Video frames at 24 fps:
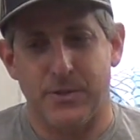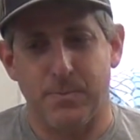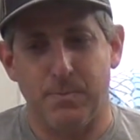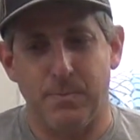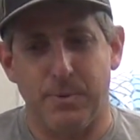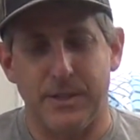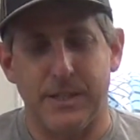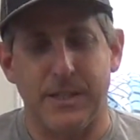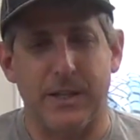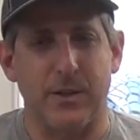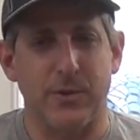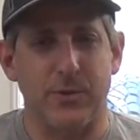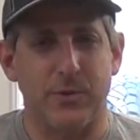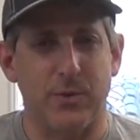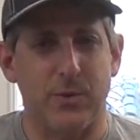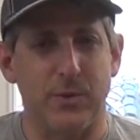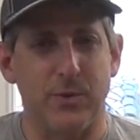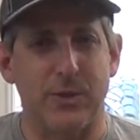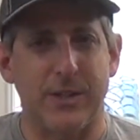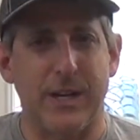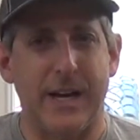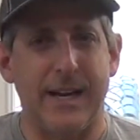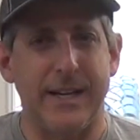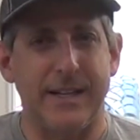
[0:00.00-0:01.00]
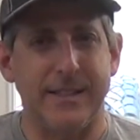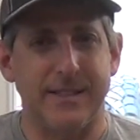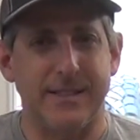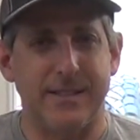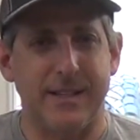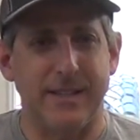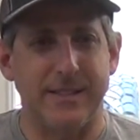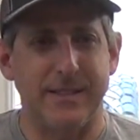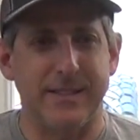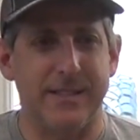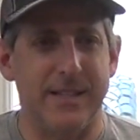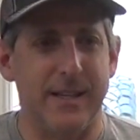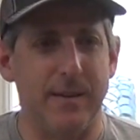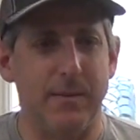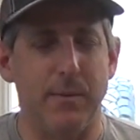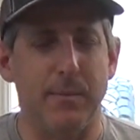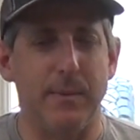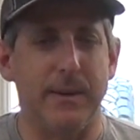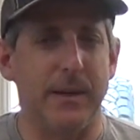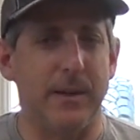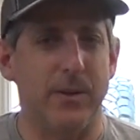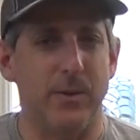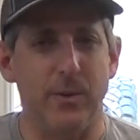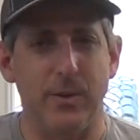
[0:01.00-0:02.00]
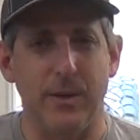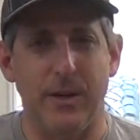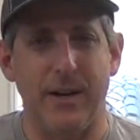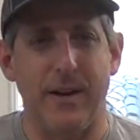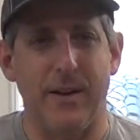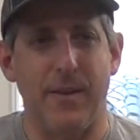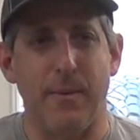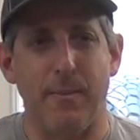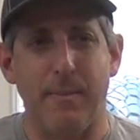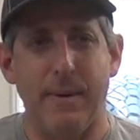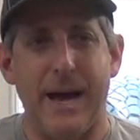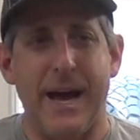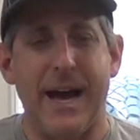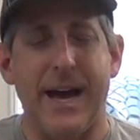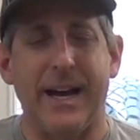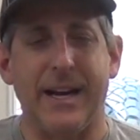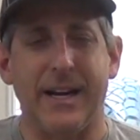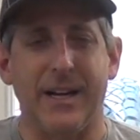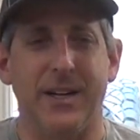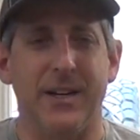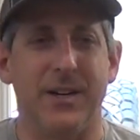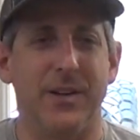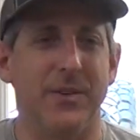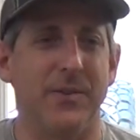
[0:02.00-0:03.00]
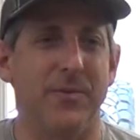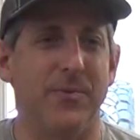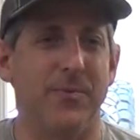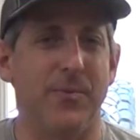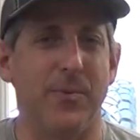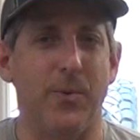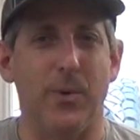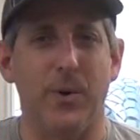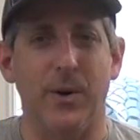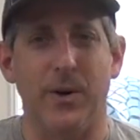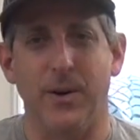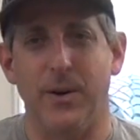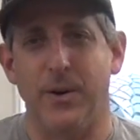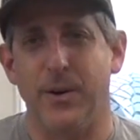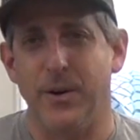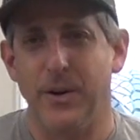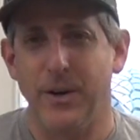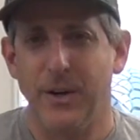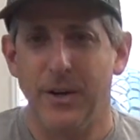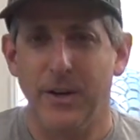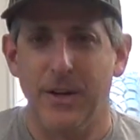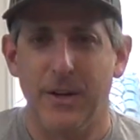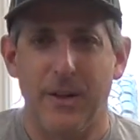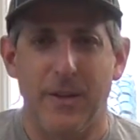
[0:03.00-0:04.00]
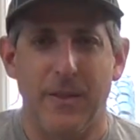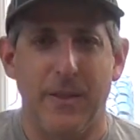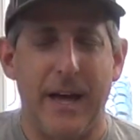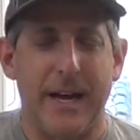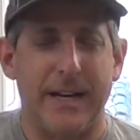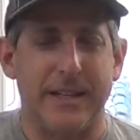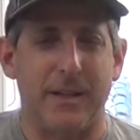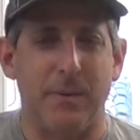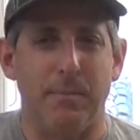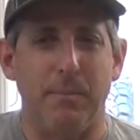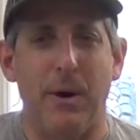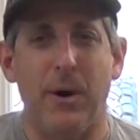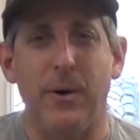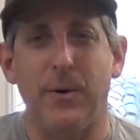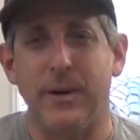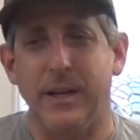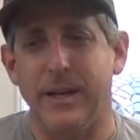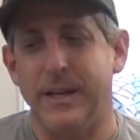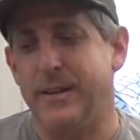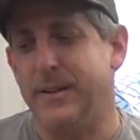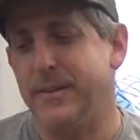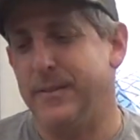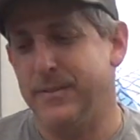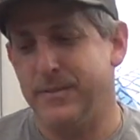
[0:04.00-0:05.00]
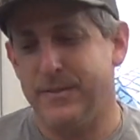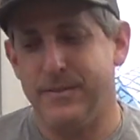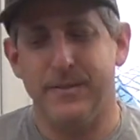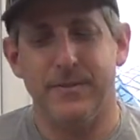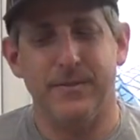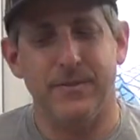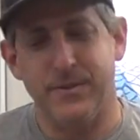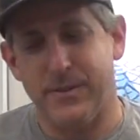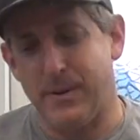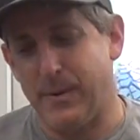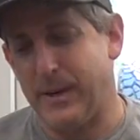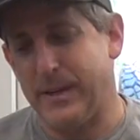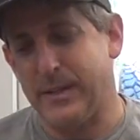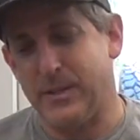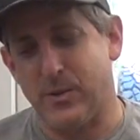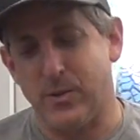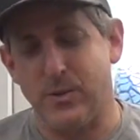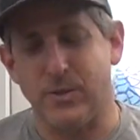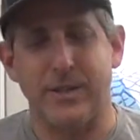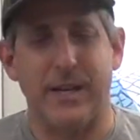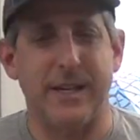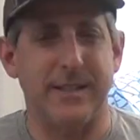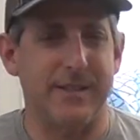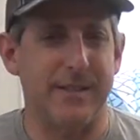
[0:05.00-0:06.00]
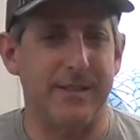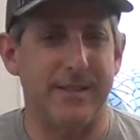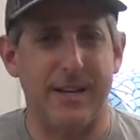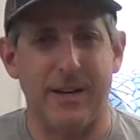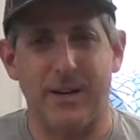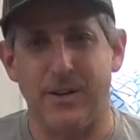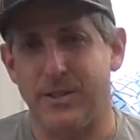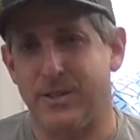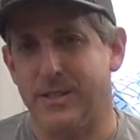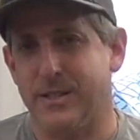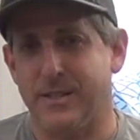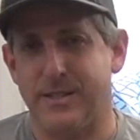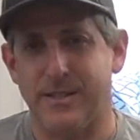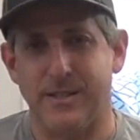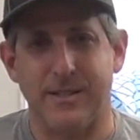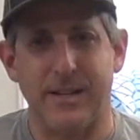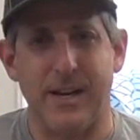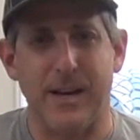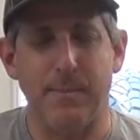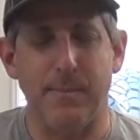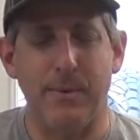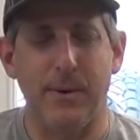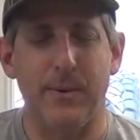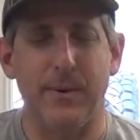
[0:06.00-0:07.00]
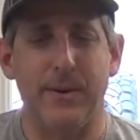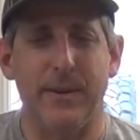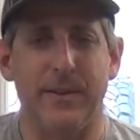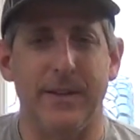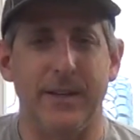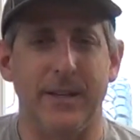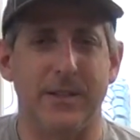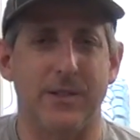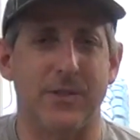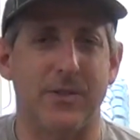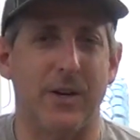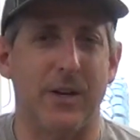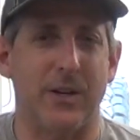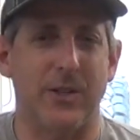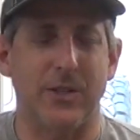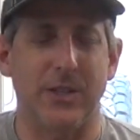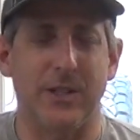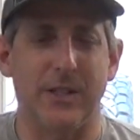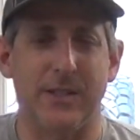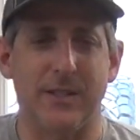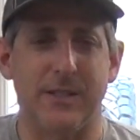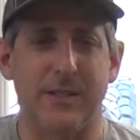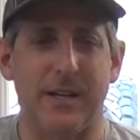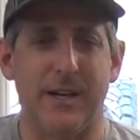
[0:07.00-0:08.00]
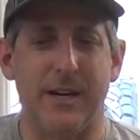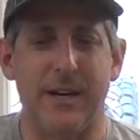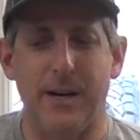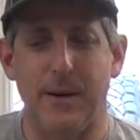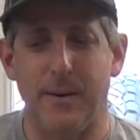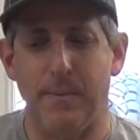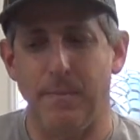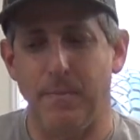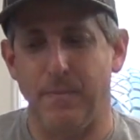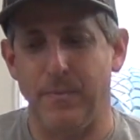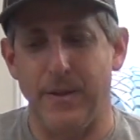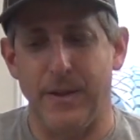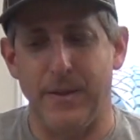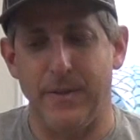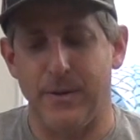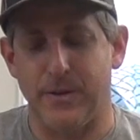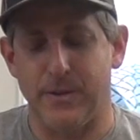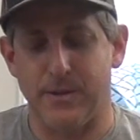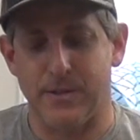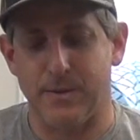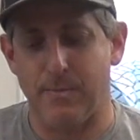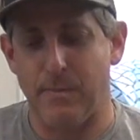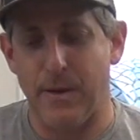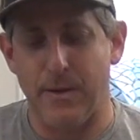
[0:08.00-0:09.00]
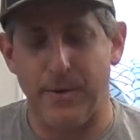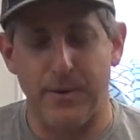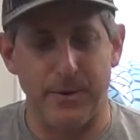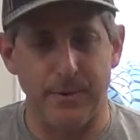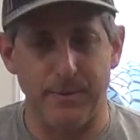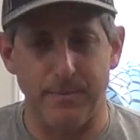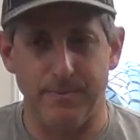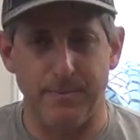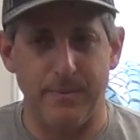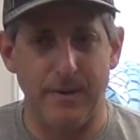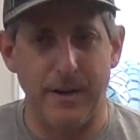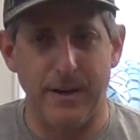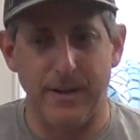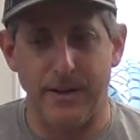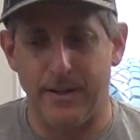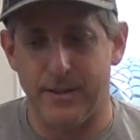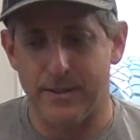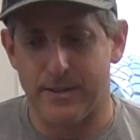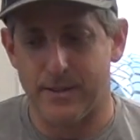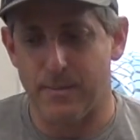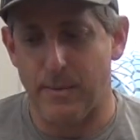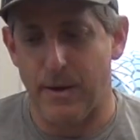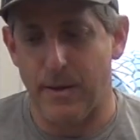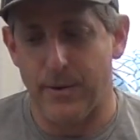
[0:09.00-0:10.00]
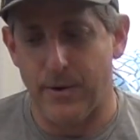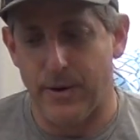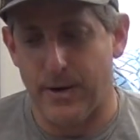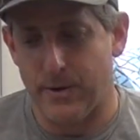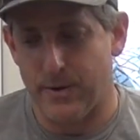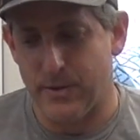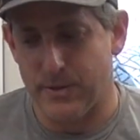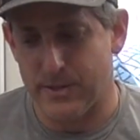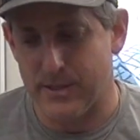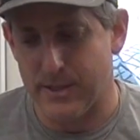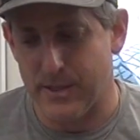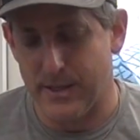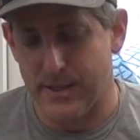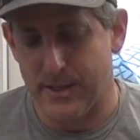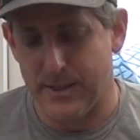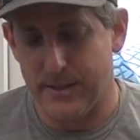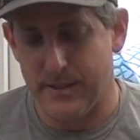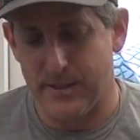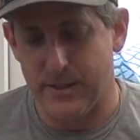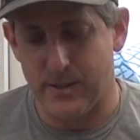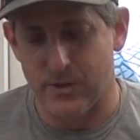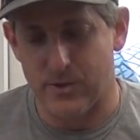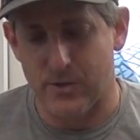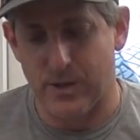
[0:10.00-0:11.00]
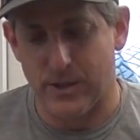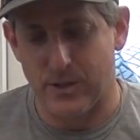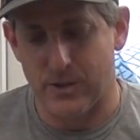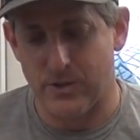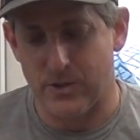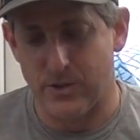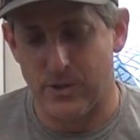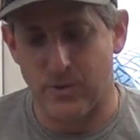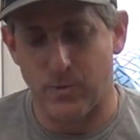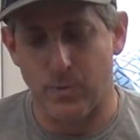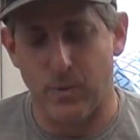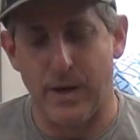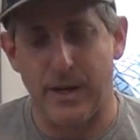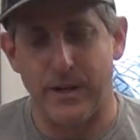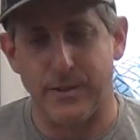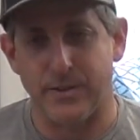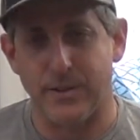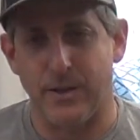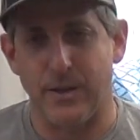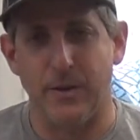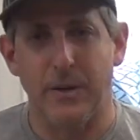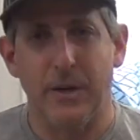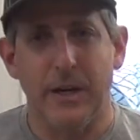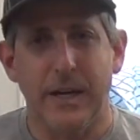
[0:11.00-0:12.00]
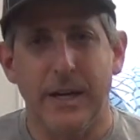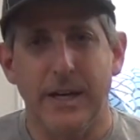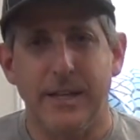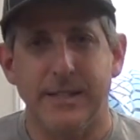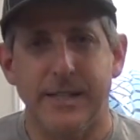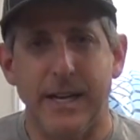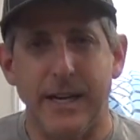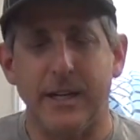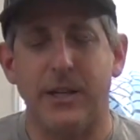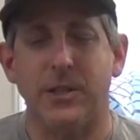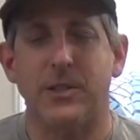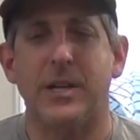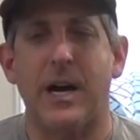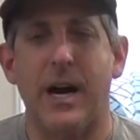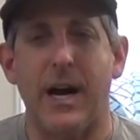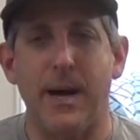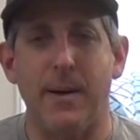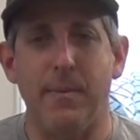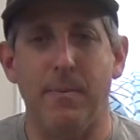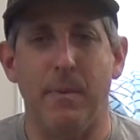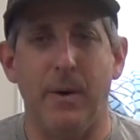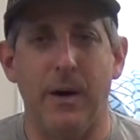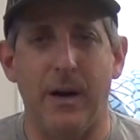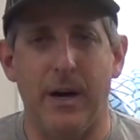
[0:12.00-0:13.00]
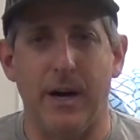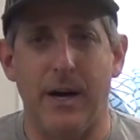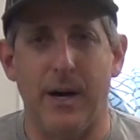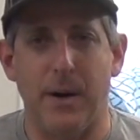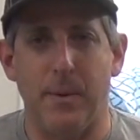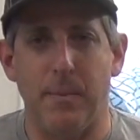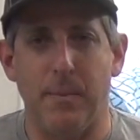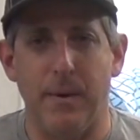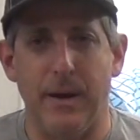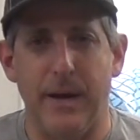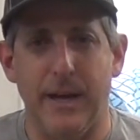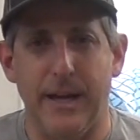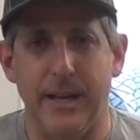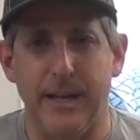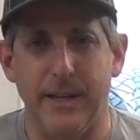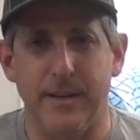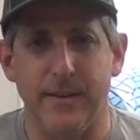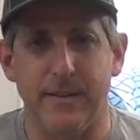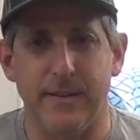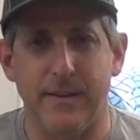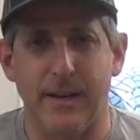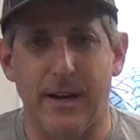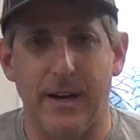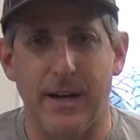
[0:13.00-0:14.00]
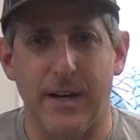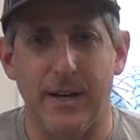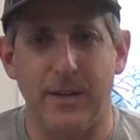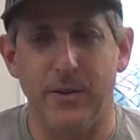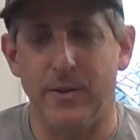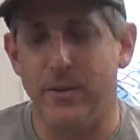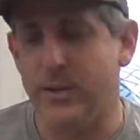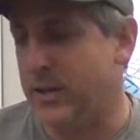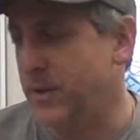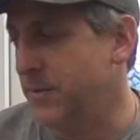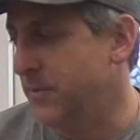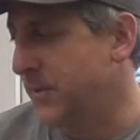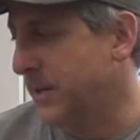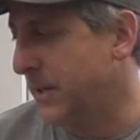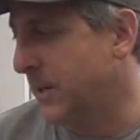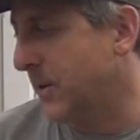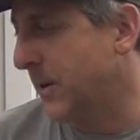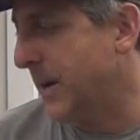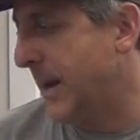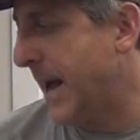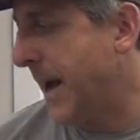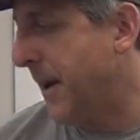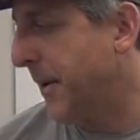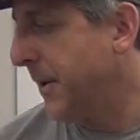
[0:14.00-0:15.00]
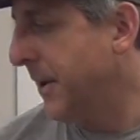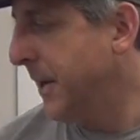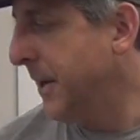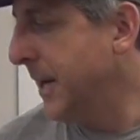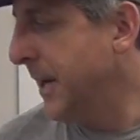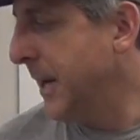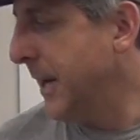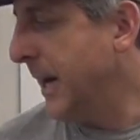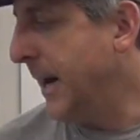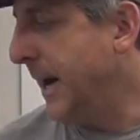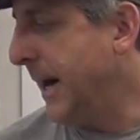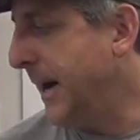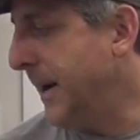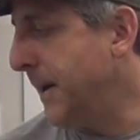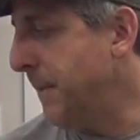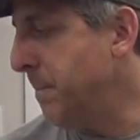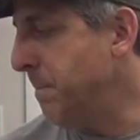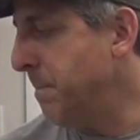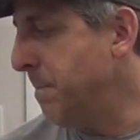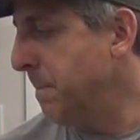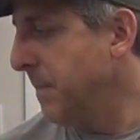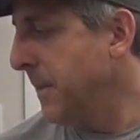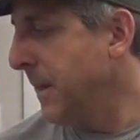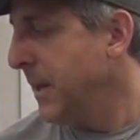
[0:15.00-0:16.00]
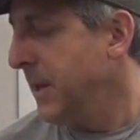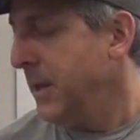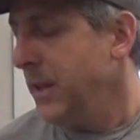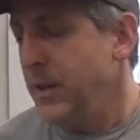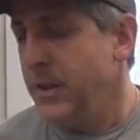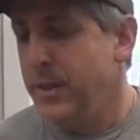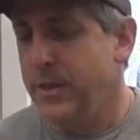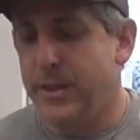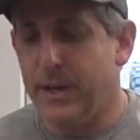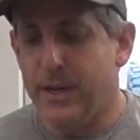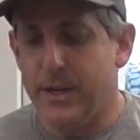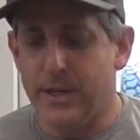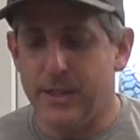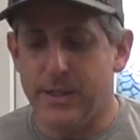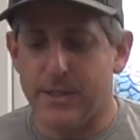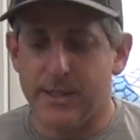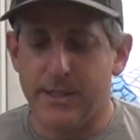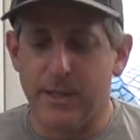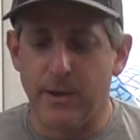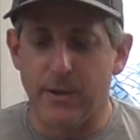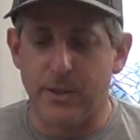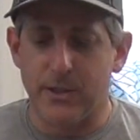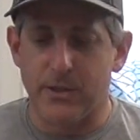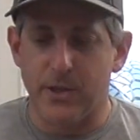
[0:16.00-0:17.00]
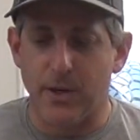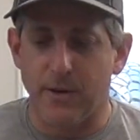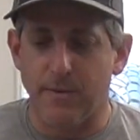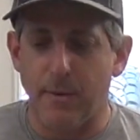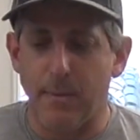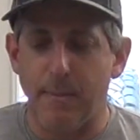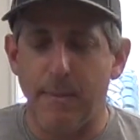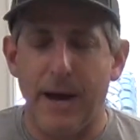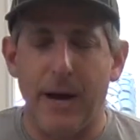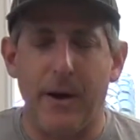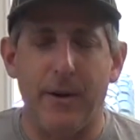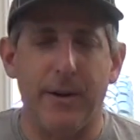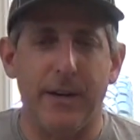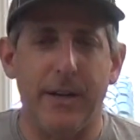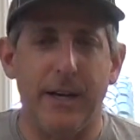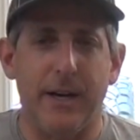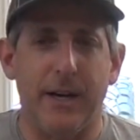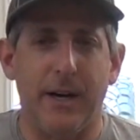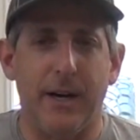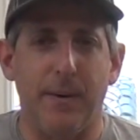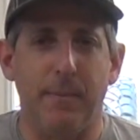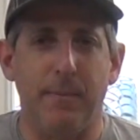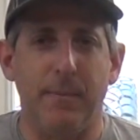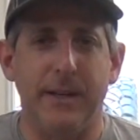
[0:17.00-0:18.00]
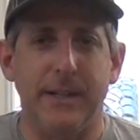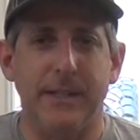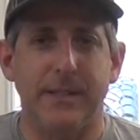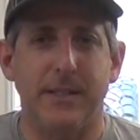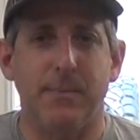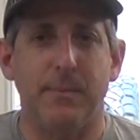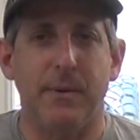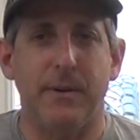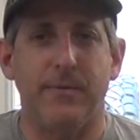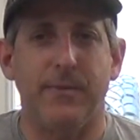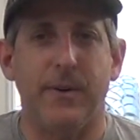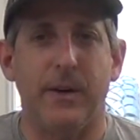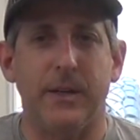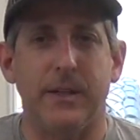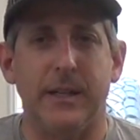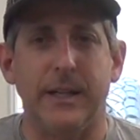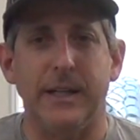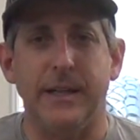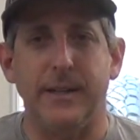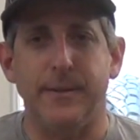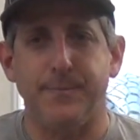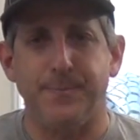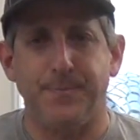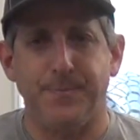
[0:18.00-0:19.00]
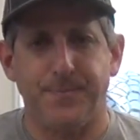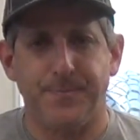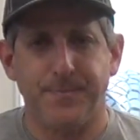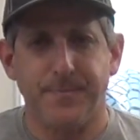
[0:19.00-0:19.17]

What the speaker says: particular screw size doesn't seem to be included in the bag for that component. The right screw size is there. It's just a typo in the instructions, and there are some other errors in the instructions as well. So take your time, and you can figure it out. The steering servo mount is a bit funky.